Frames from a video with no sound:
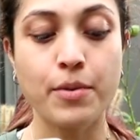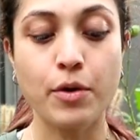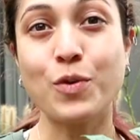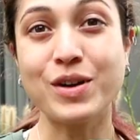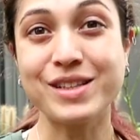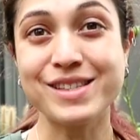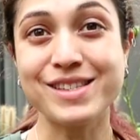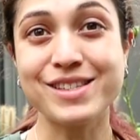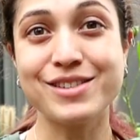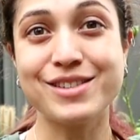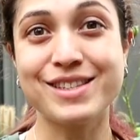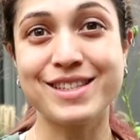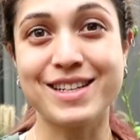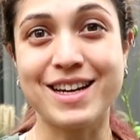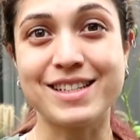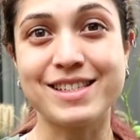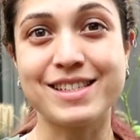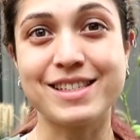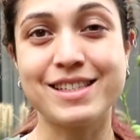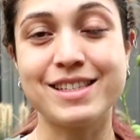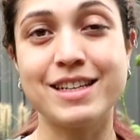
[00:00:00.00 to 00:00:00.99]
Once you
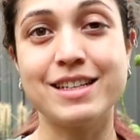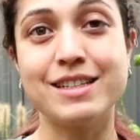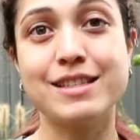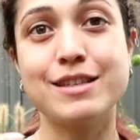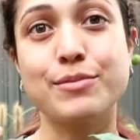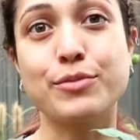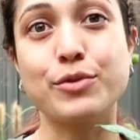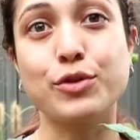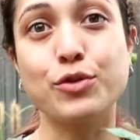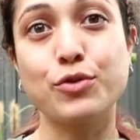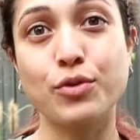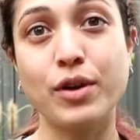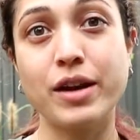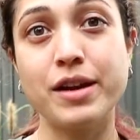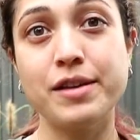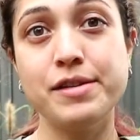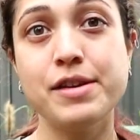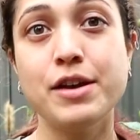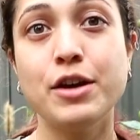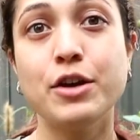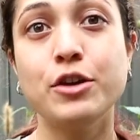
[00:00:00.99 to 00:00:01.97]
start to see some
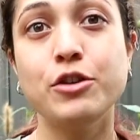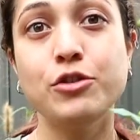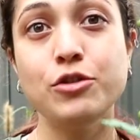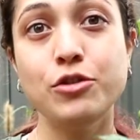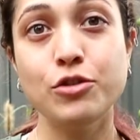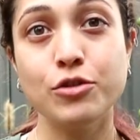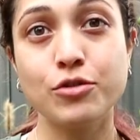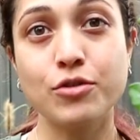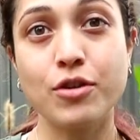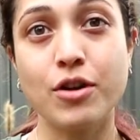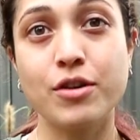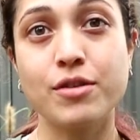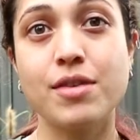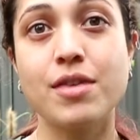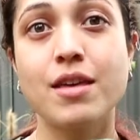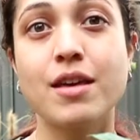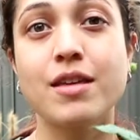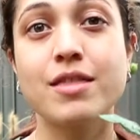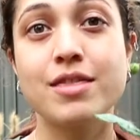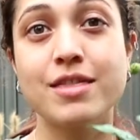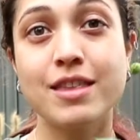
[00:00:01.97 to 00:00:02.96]
green new growth,
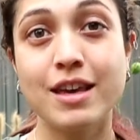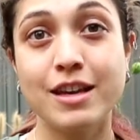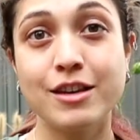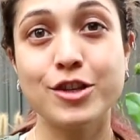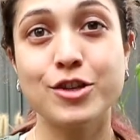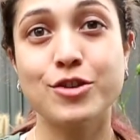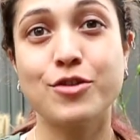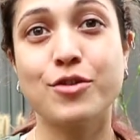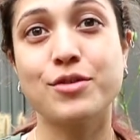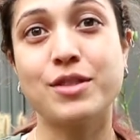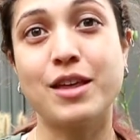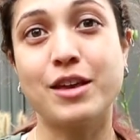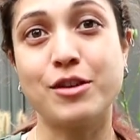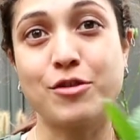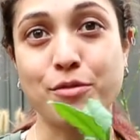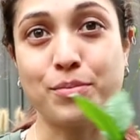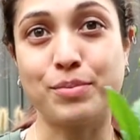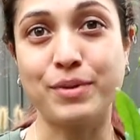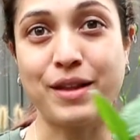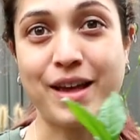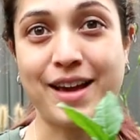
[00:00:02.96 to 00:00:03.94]
then you know that
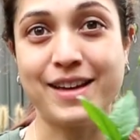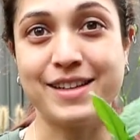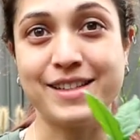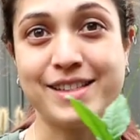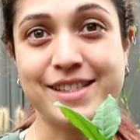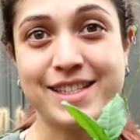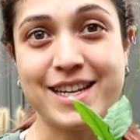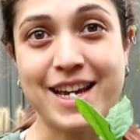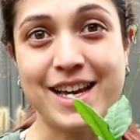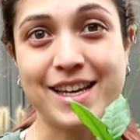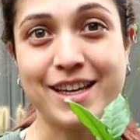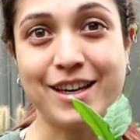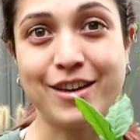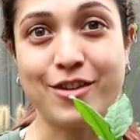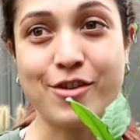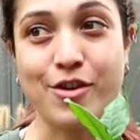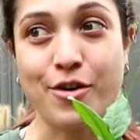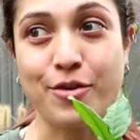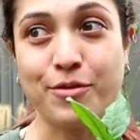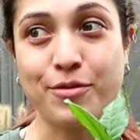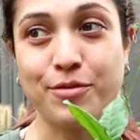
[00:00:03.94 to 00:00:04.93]
your plant is taking
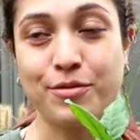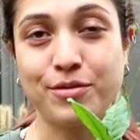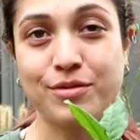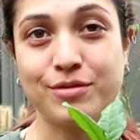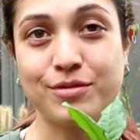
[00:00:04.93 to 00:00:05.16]
off.